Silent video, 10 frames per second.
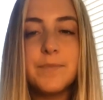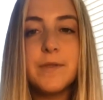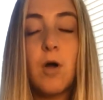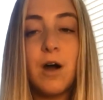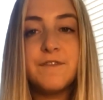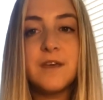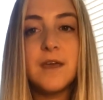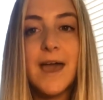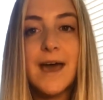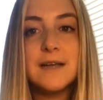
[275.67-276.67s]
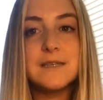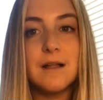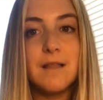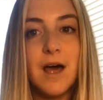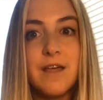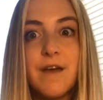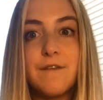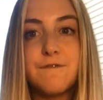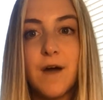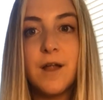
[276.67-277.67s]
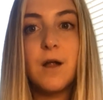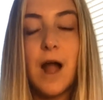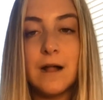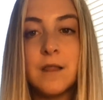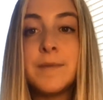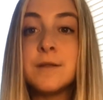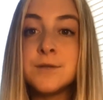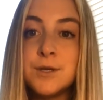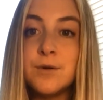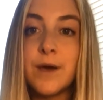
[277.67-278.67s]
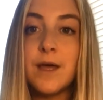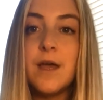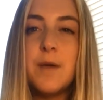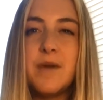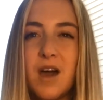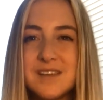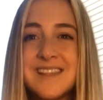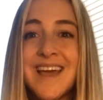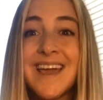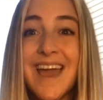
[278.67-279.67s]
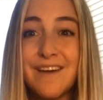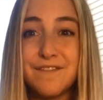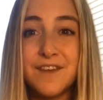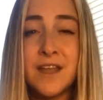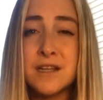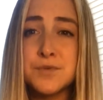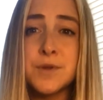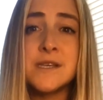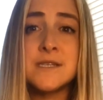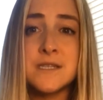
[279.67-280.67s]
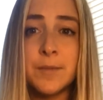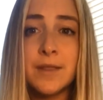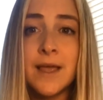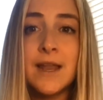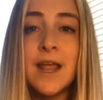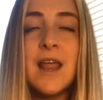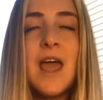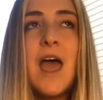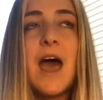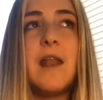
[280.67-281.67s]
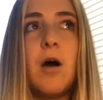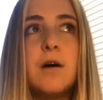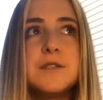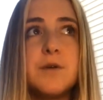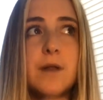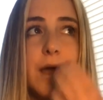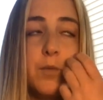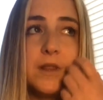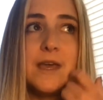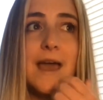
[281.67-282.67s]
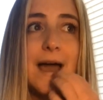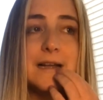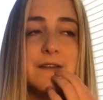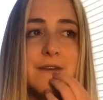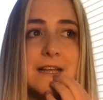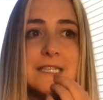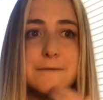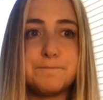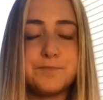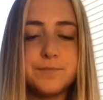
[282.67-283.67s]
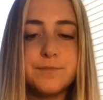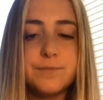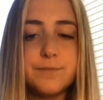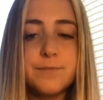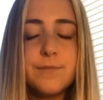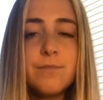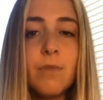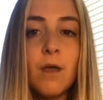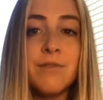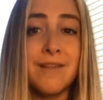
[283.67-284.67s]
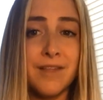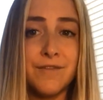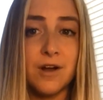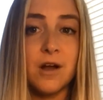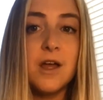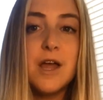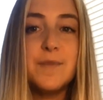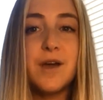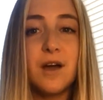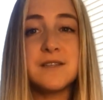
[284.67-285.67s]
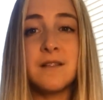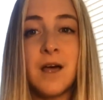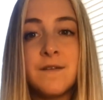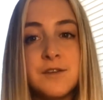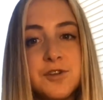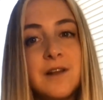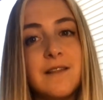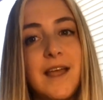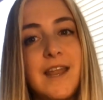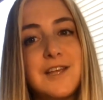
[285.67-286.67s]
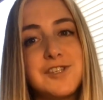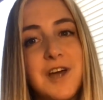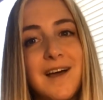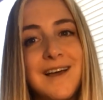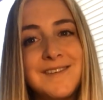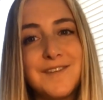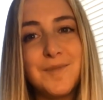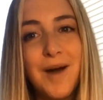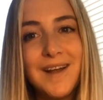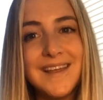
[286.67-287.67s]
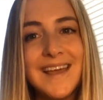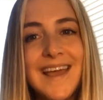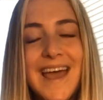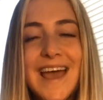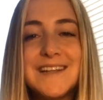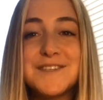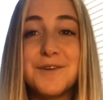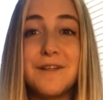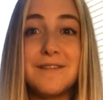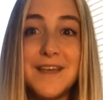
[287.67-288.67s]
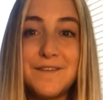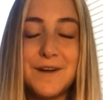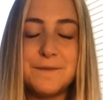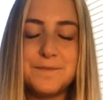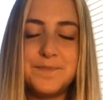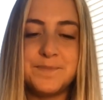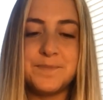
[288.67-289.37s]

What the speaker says: coffee has a lot of that fire element to it because of that caffeine. It's really stimulating, and also it really activates the liver, because a lot of adrenaline is shot into the body, and so the liver